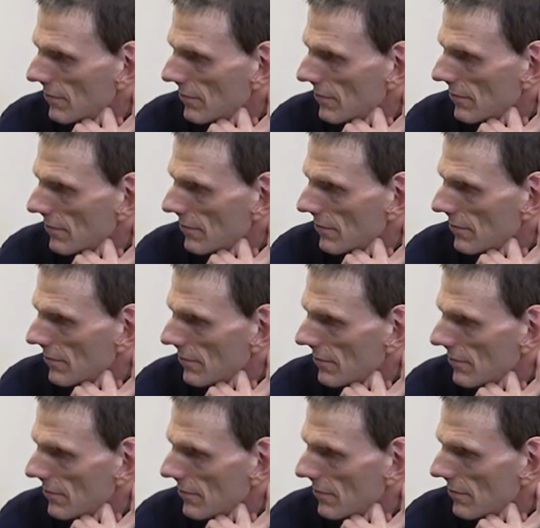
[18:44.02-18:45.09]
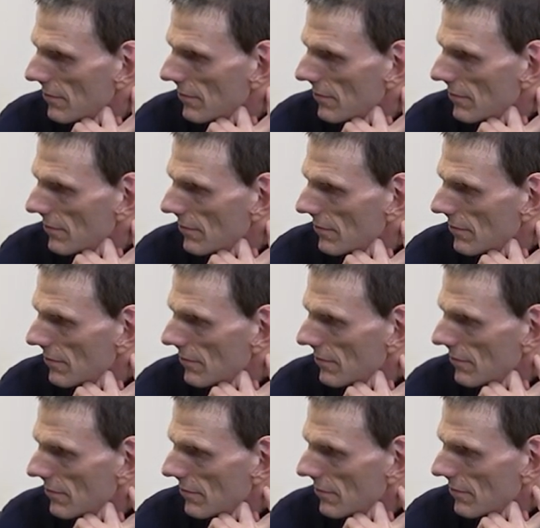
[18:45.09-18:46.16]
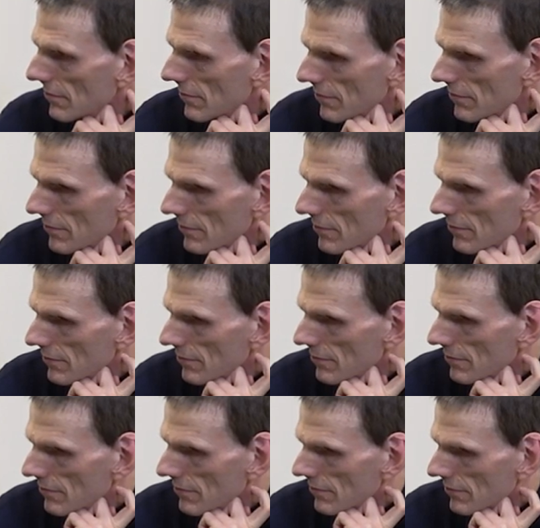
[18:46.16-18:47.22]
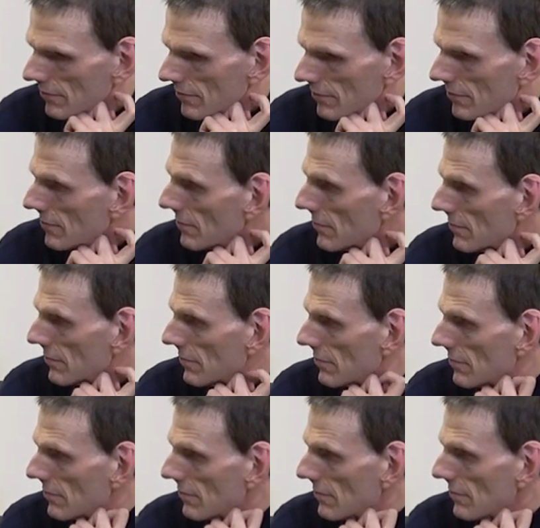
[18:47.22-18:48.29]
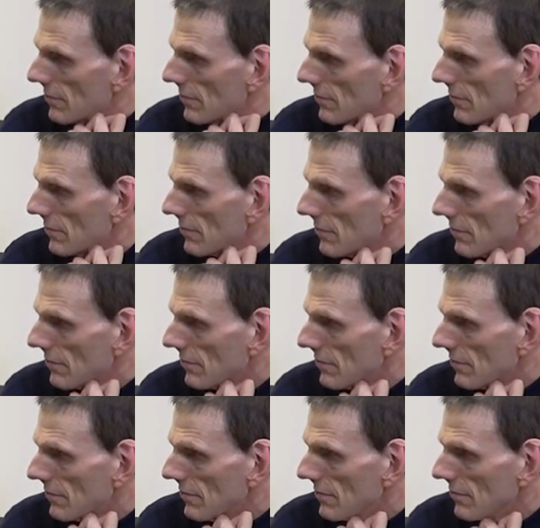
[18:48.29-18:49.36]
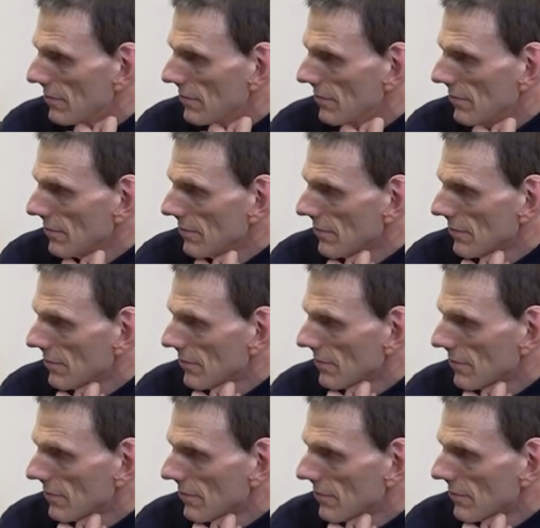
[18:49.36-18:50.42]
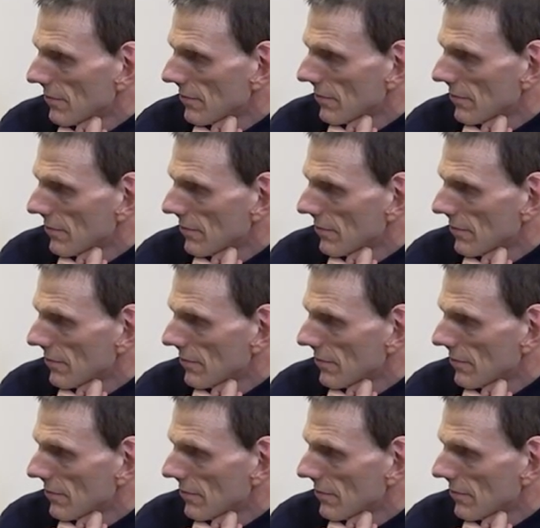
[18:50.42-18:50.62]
(not speaking)